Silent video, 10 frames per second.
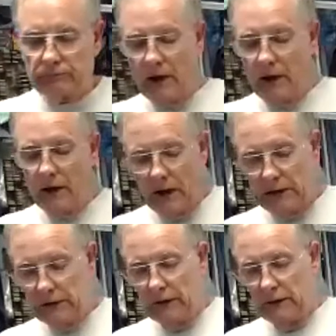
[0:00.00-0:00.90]
uh,
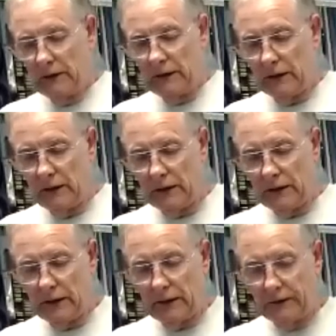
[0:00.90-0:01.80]

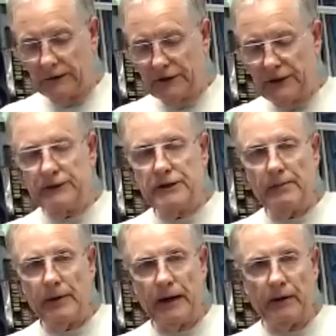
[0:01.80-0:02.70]
uh, see a
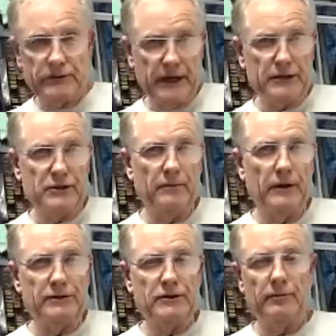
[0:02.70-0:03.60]
tip on it was actually
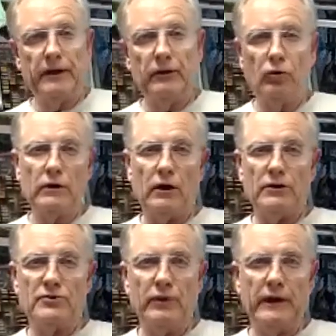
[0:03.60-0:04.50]
by somebody in Old
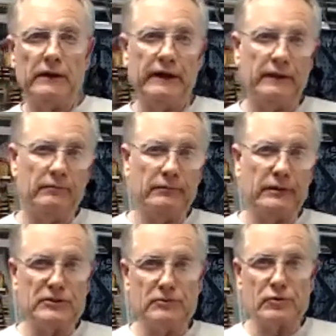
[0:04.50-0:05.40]
Cars Weekly. I've
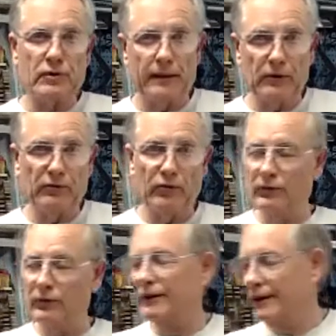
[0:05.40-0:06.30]
been a subscriber
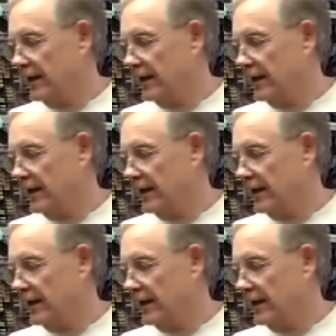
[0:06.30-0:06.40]
forever.